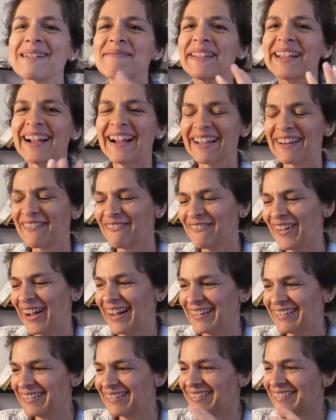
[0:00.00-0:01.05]
that be kind of
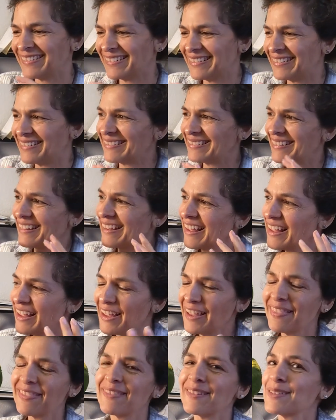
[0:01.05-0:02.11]
fun?
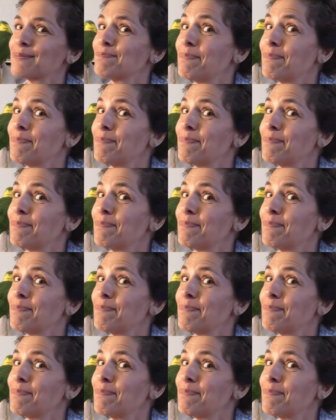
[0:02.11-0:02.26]
This